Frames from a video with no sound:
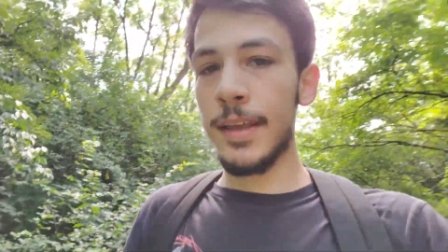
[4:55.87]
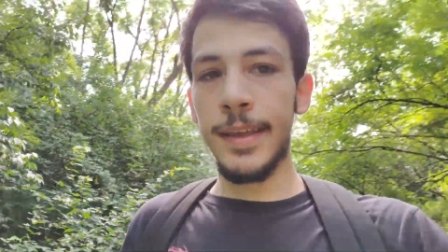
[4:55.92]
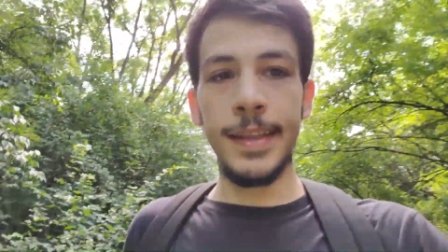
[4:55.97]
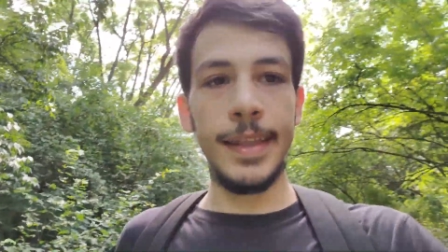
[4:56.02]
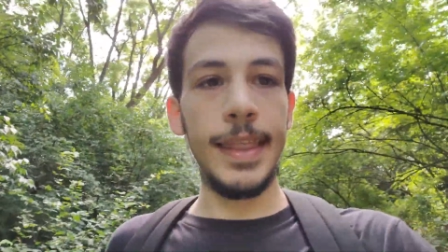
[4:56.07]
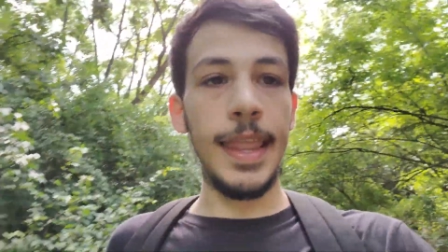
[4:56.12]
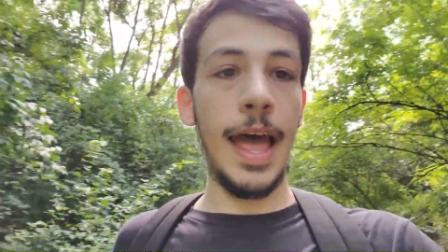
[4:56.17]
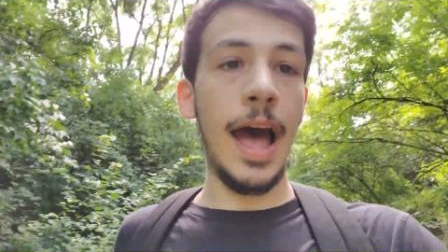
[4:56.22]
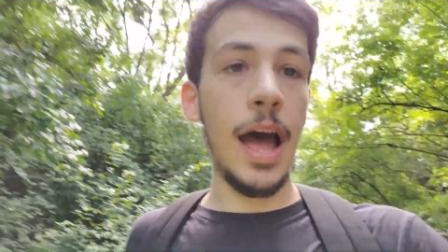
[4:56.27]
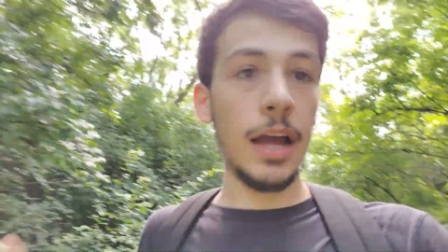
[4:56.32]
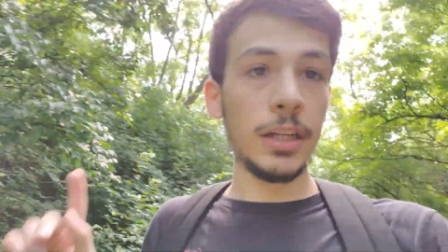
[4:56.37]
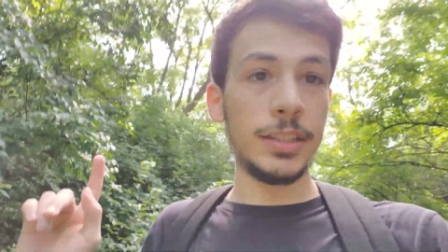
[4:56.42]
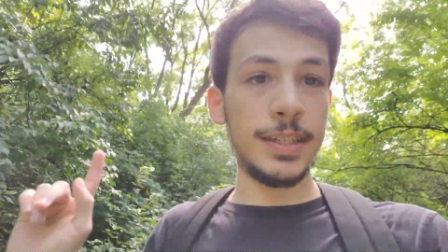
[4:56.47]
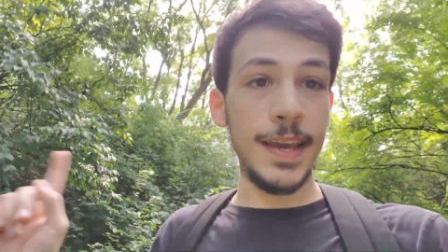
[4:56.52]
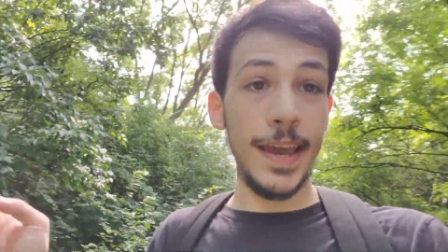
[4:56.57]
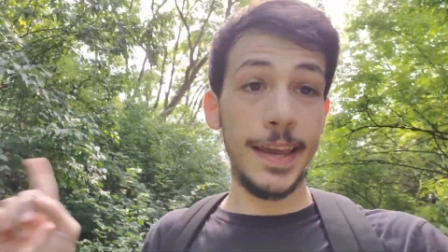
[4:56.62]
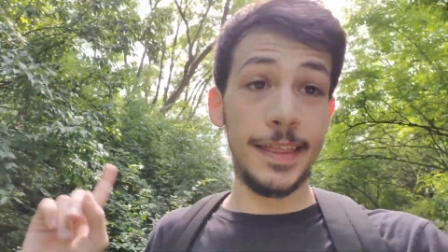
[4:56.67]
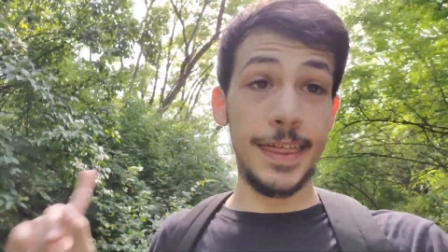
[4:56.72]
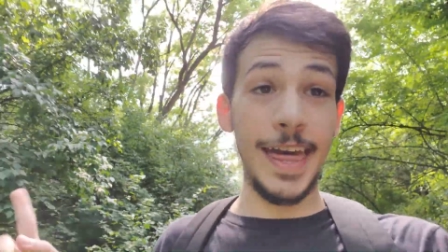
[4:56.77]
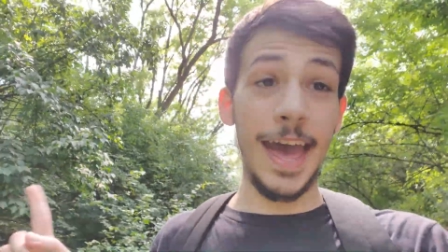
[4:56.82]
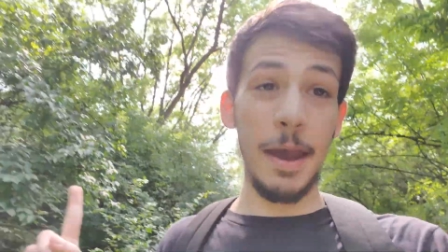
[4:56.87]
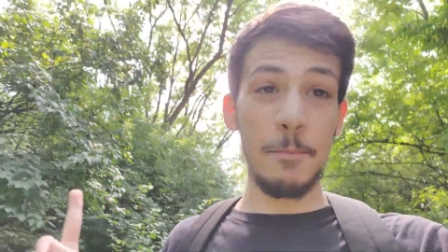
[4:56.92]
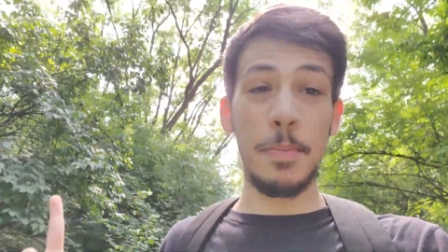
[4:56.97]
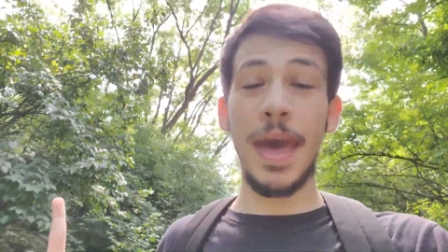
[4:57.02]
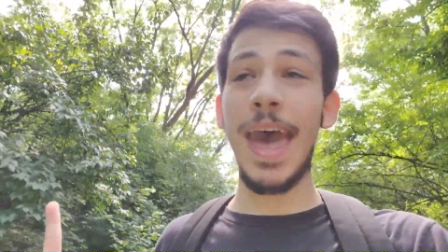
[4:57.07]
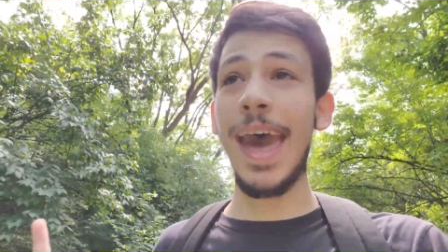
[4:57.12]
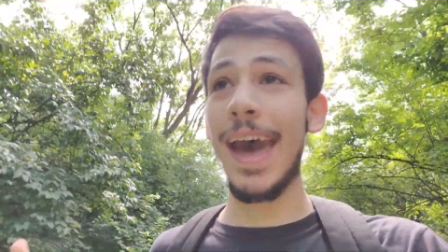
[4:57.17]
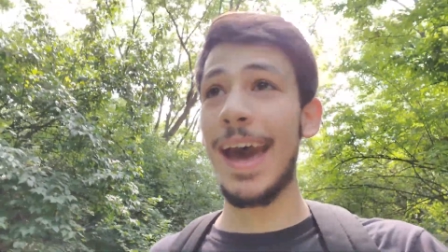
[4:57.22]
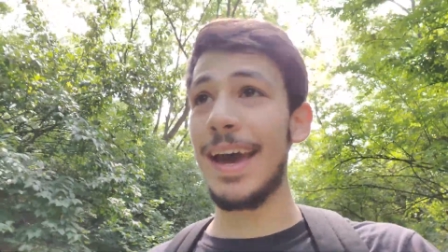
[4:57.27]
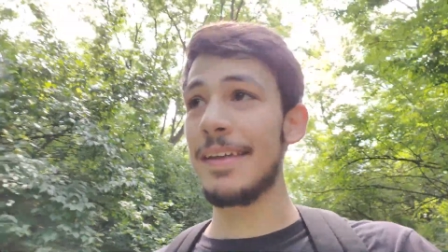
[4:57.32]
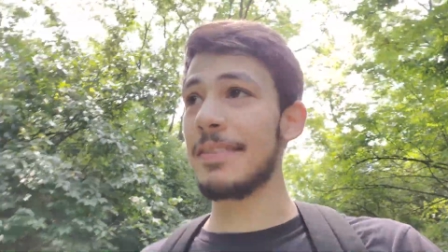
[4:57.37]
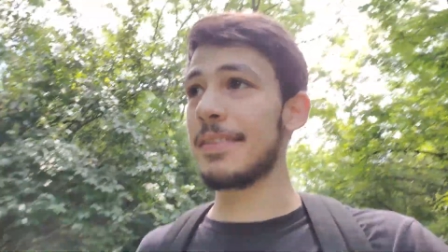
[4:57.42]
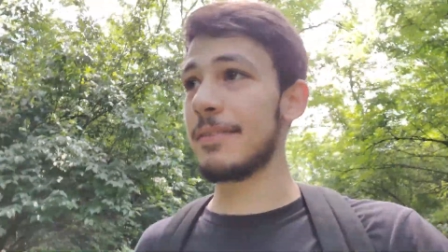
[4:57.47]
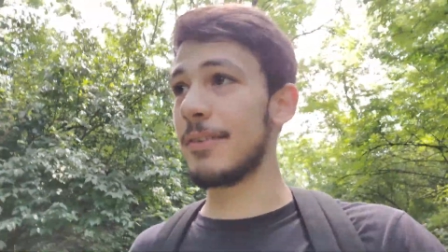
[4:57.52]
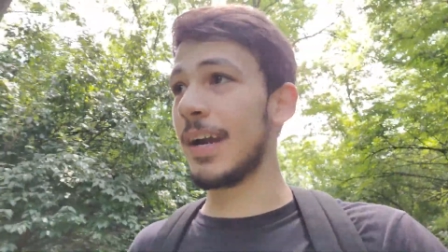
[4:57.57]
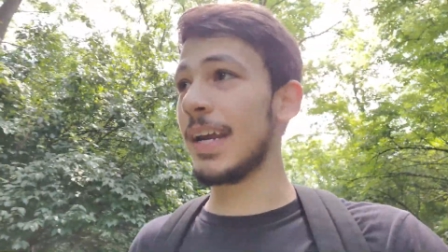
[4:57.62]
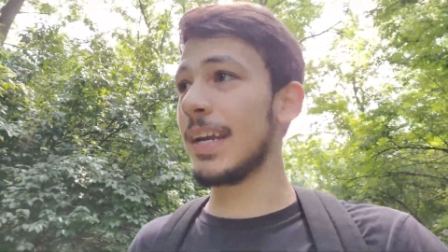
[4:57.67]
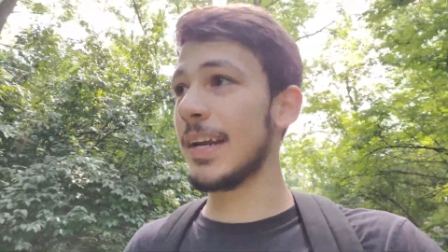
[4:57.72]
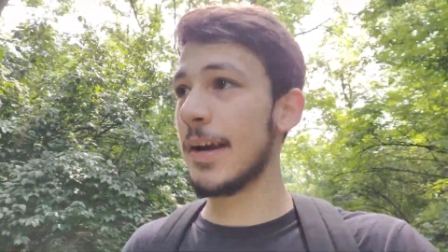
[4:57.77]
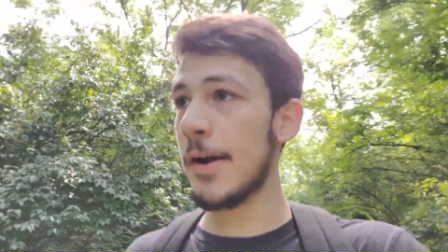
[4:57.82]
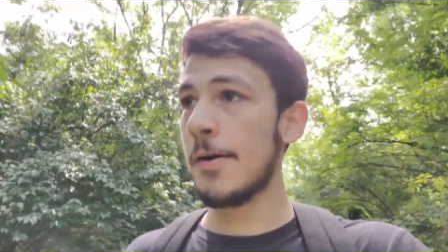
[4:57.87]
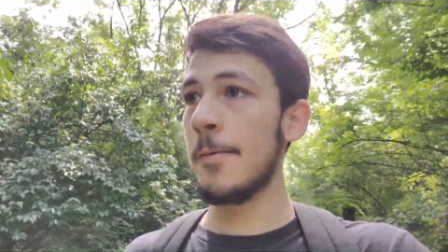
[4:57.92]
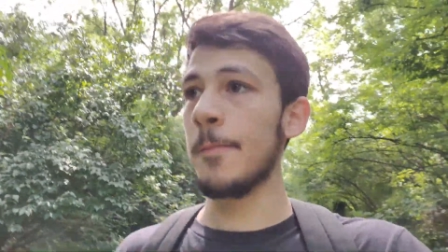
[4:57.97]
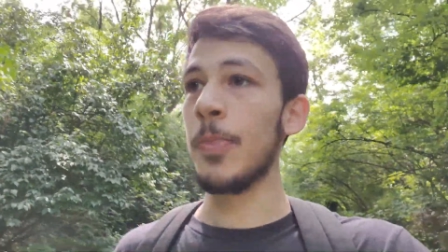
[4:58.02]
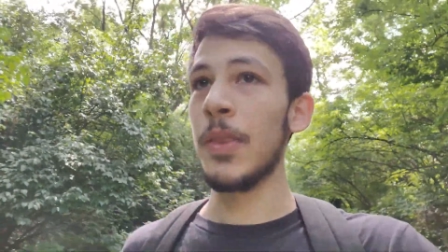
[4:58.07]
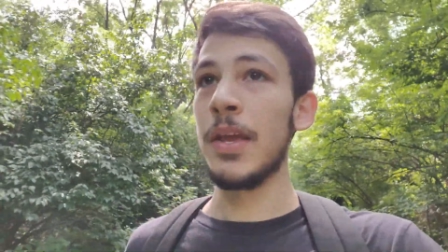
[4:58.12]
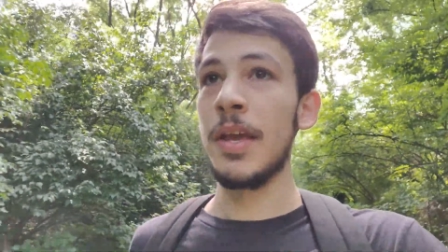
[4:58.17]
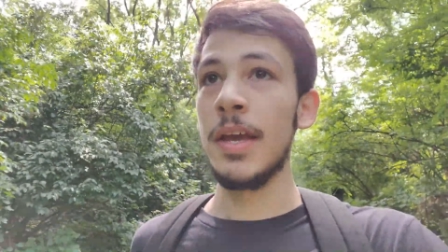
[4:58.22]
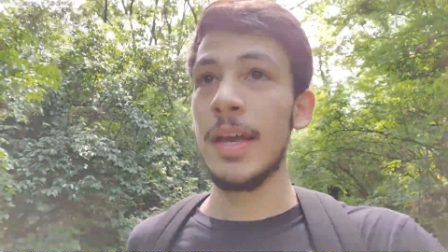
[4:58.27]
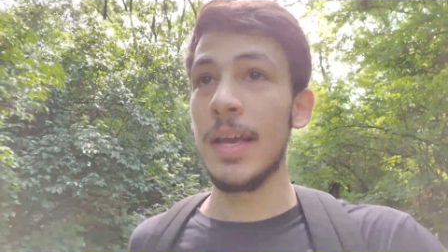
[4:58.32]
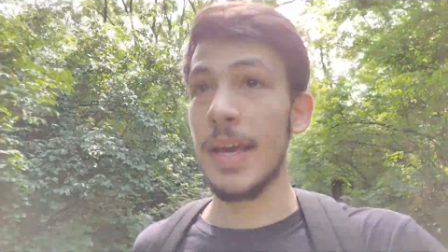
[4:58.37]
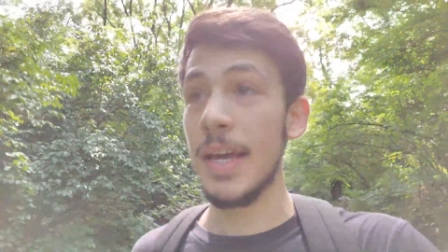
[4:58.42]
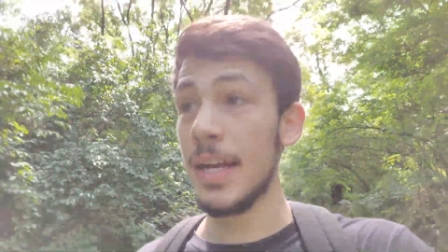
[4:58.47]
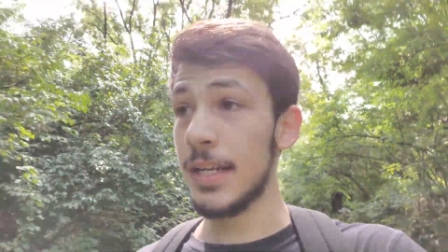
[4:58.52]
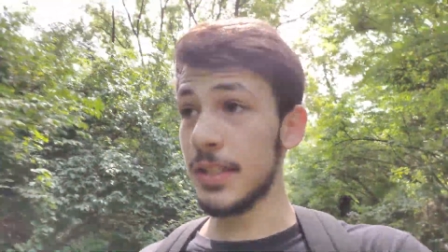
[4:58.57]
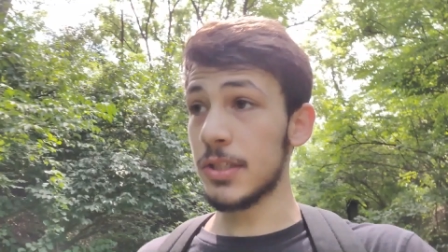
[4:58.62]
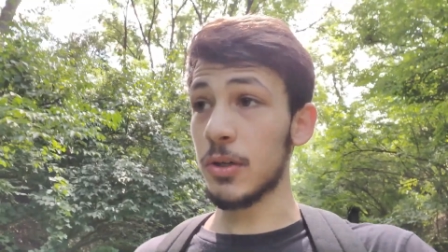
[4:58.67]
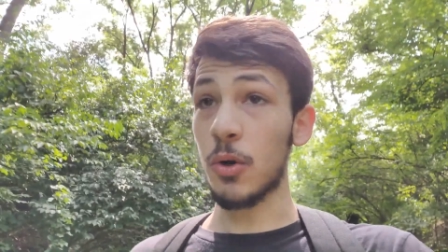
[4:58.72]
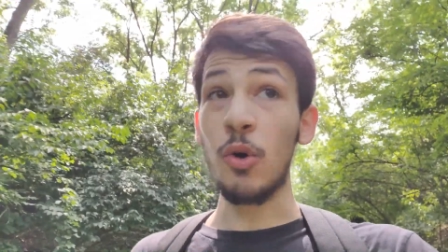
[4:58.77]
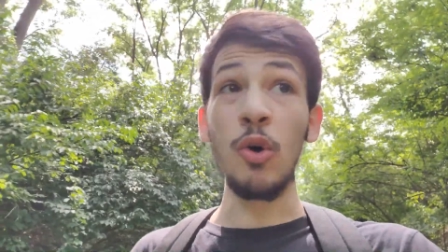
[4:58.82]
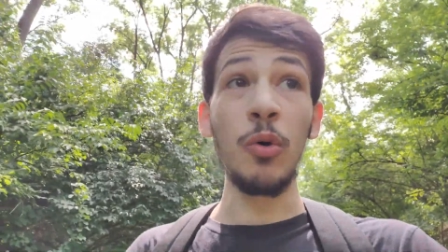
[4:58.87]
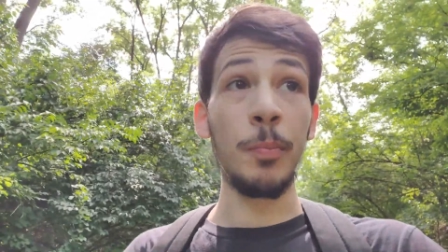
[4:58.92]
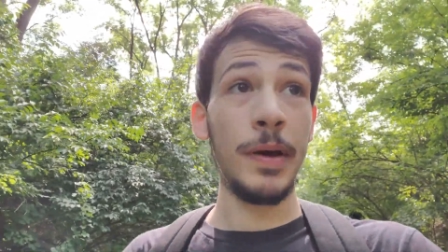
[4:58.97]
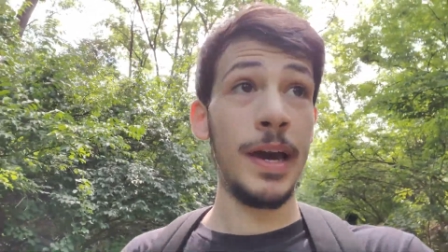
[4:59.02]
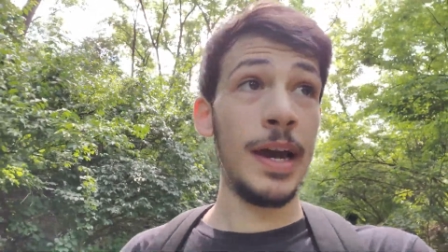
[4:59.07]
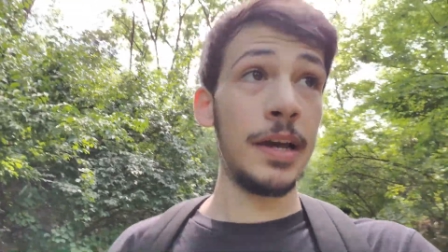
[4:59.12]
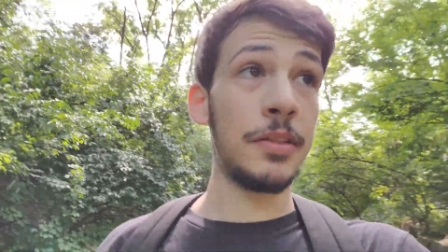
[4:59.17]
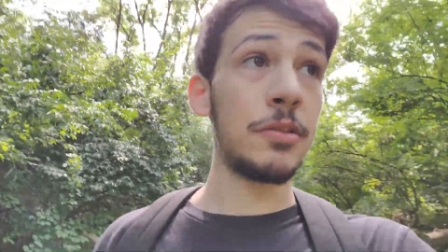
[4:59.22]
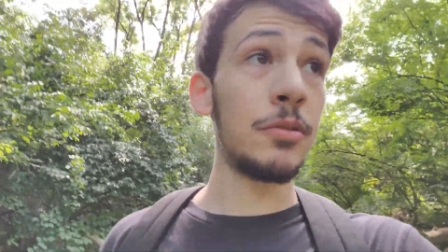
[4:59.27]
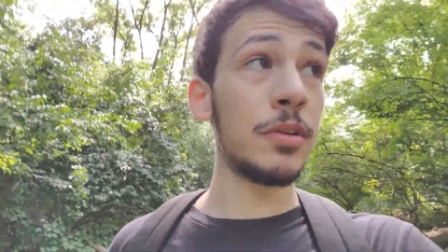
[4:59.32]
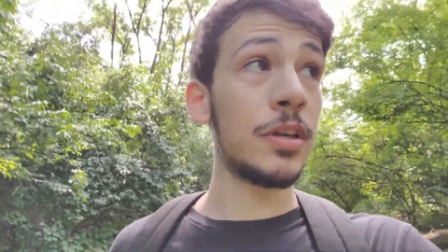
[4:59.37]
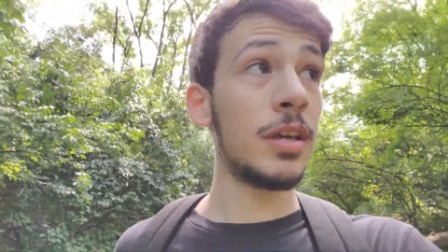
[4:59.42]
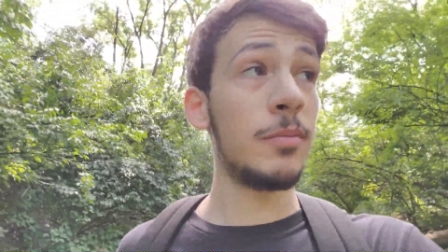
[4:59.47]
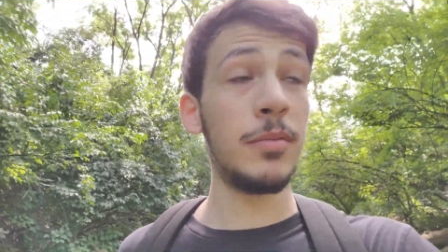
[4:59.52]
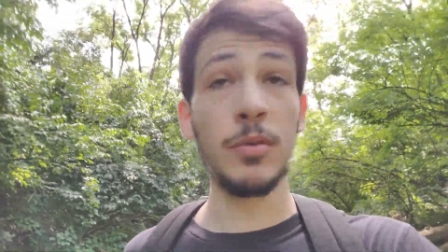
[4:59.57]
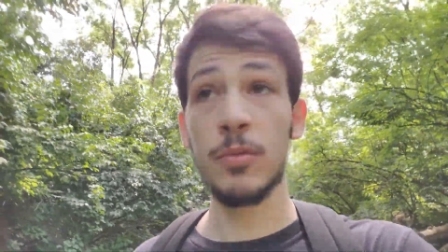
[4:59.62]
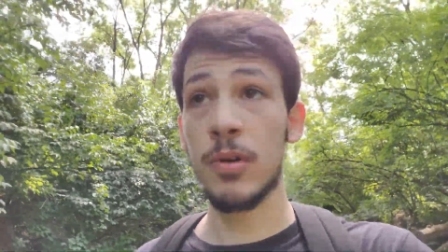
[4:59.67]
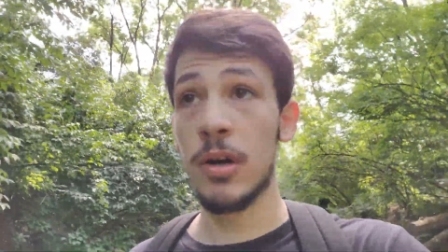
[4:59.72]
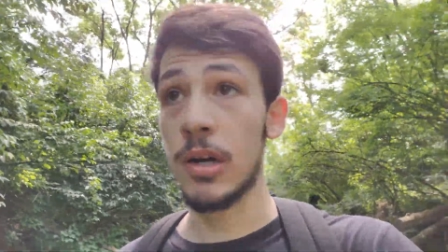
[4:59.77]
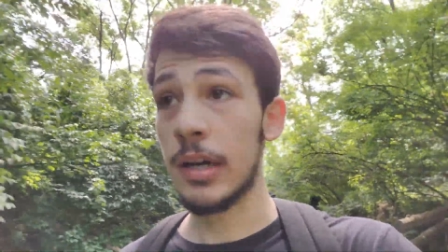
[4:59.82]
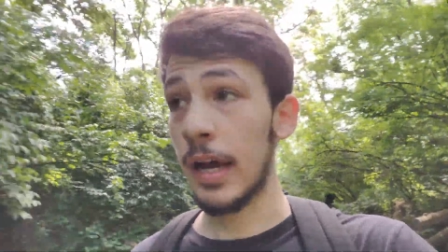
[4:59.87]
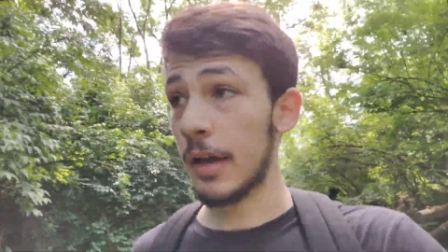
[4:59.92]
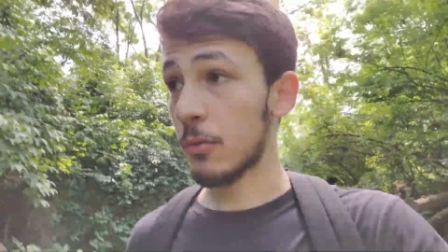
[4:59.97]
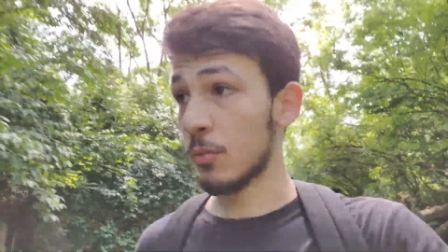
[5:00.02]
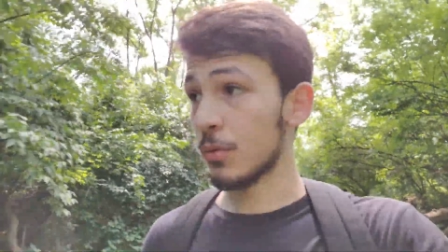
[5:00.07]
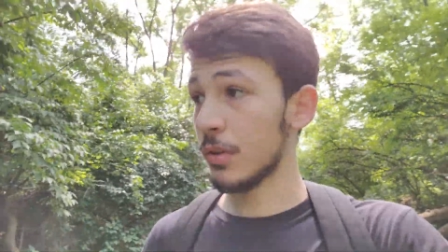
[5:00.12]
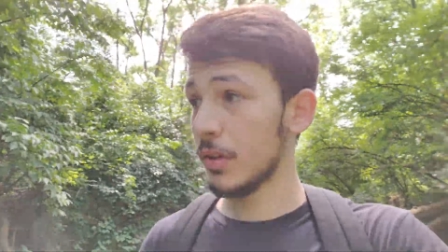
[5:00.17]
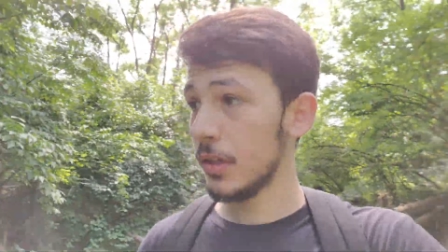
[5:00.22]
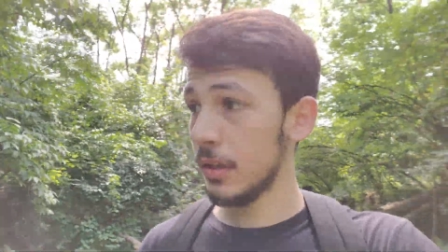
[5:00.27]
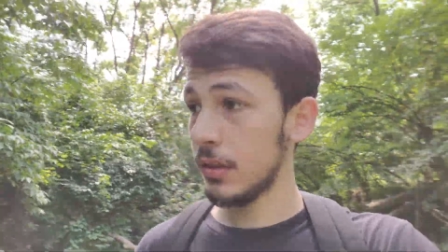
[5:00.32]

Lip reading: not take that path right now. It is a cool path, don't get me wrong. I really